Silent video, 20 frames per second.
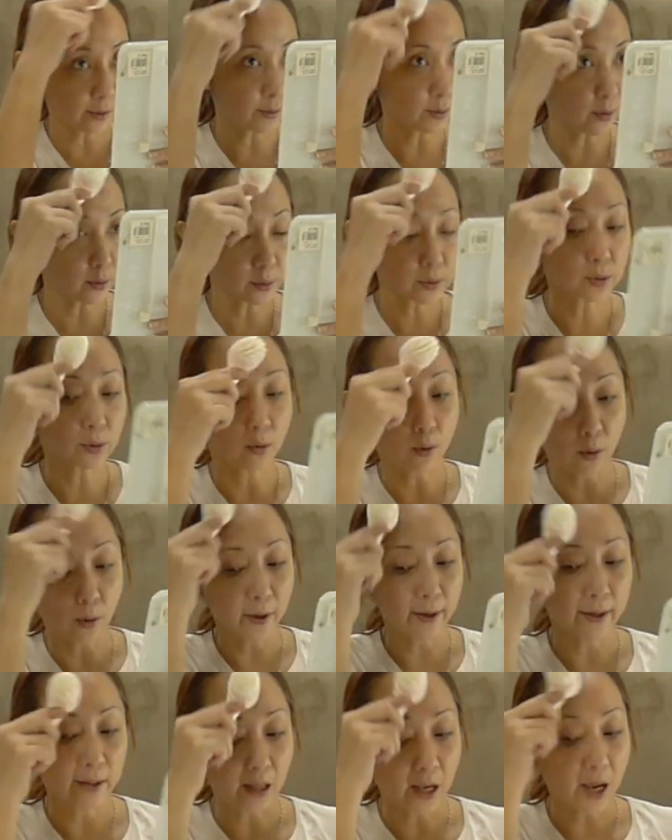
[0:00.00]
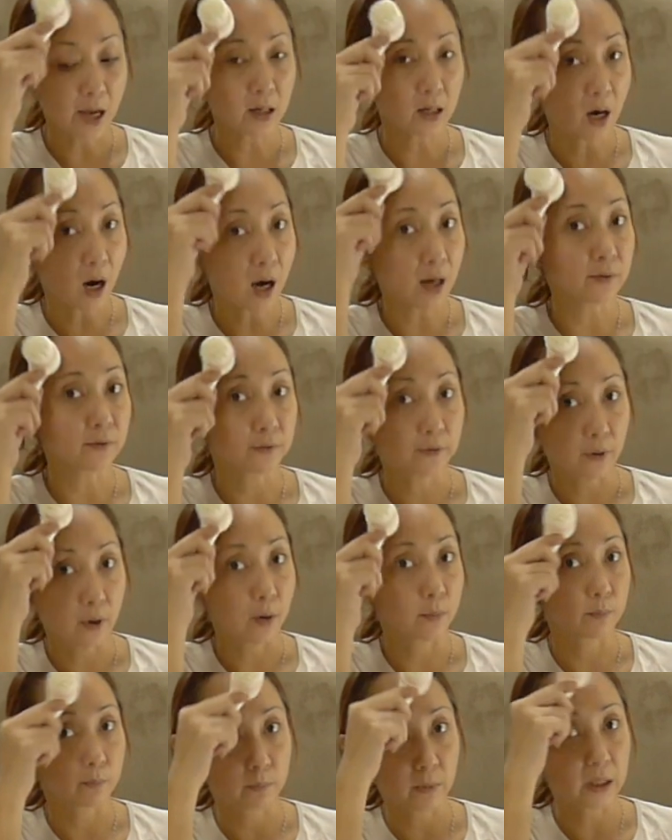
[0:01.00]
rose oil I got
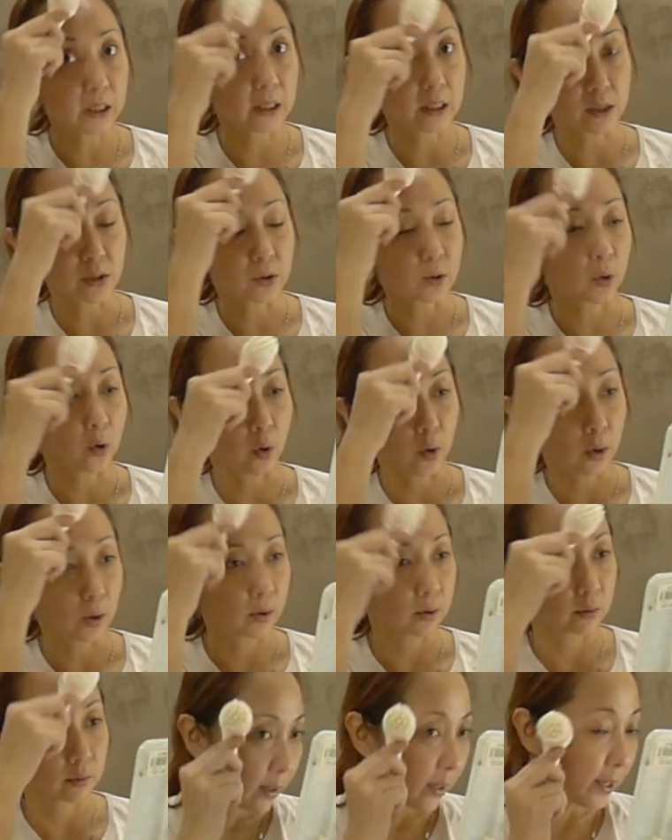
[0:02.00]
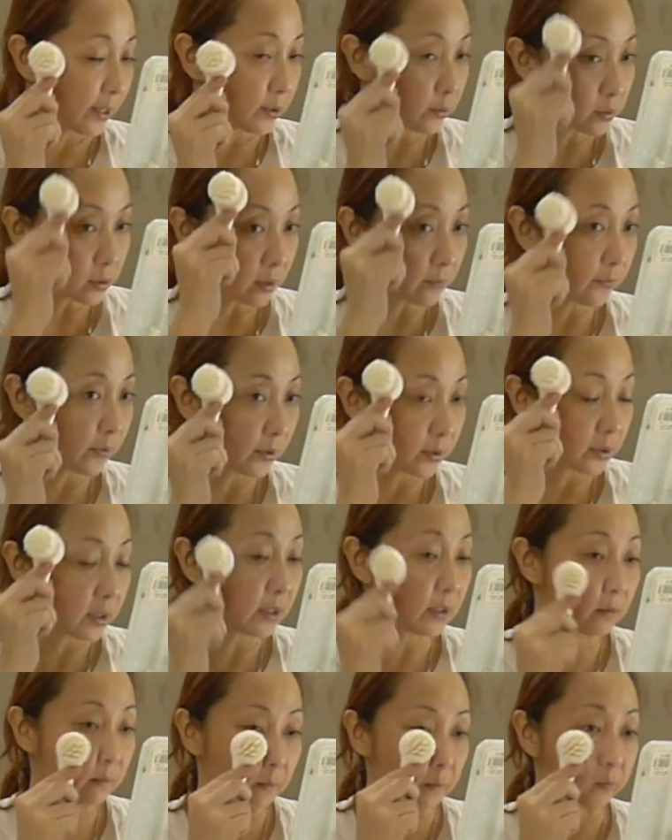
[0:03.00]
from Miniso. I use it for
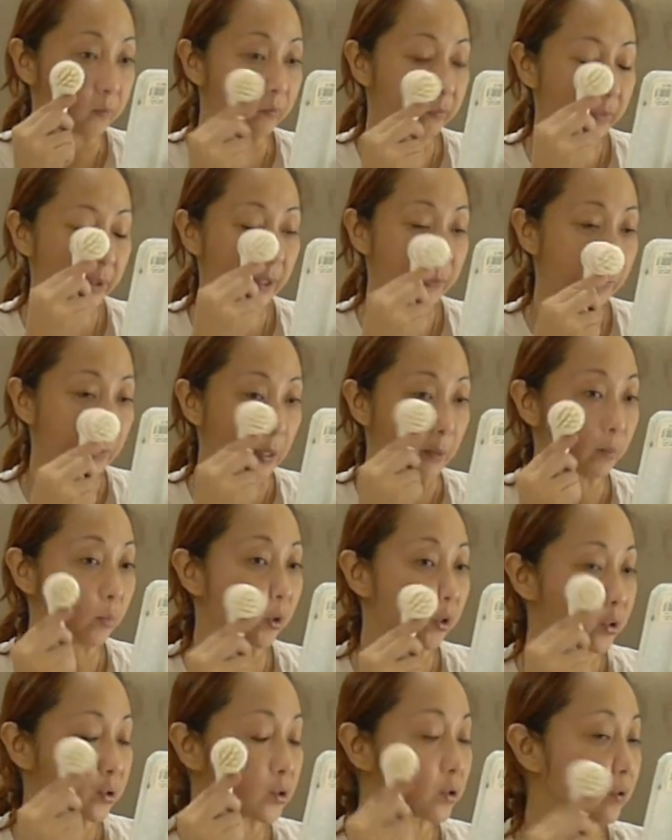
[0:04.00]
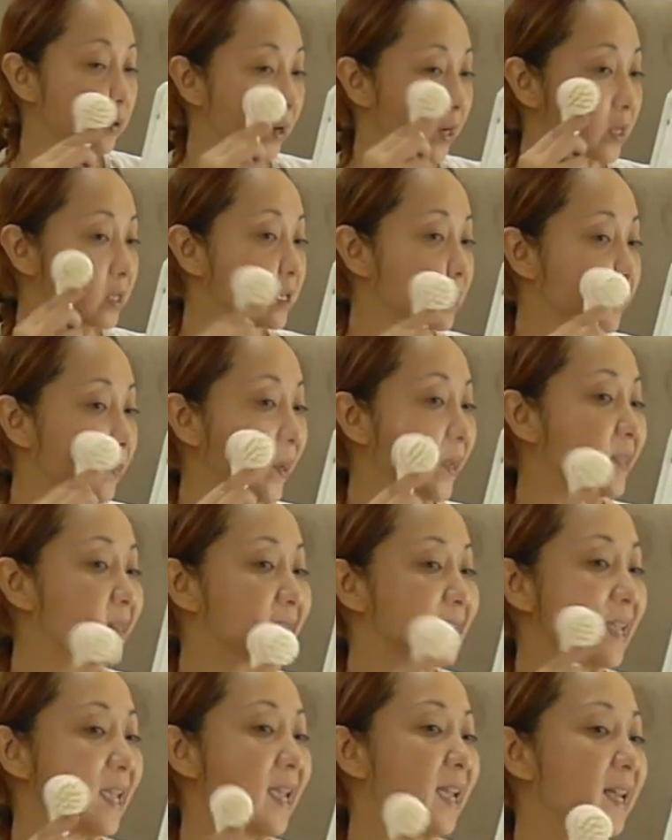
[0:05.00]
deeply moisturizing my
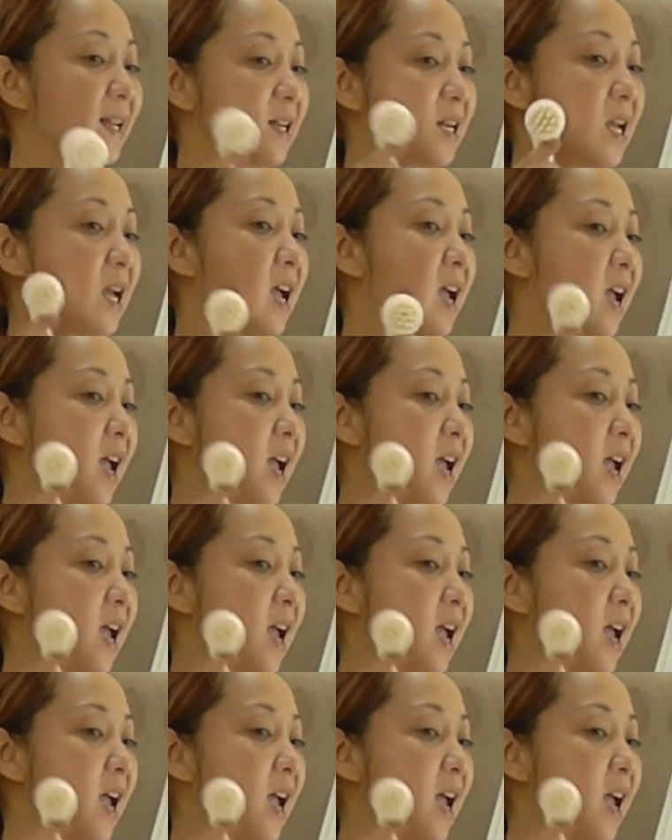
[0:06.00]
skin.